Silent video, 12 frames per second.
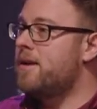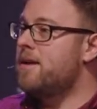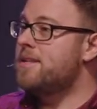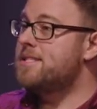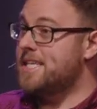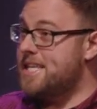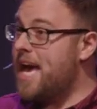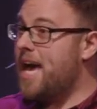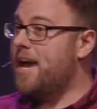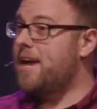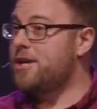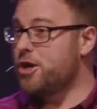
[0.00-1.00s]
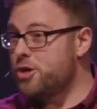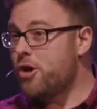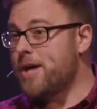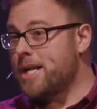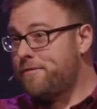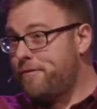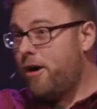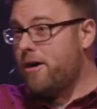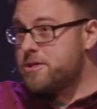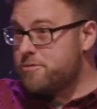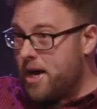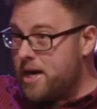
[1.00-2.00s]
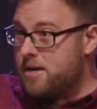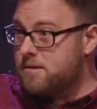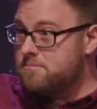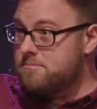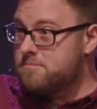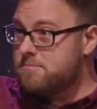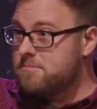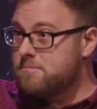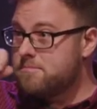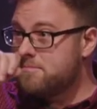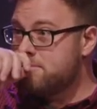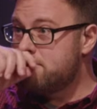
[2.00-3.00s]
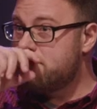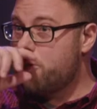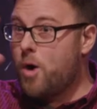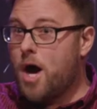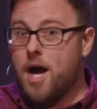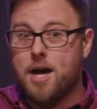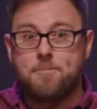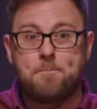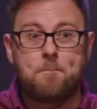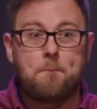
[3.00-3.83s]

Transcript: today, you know that's false, right? Why?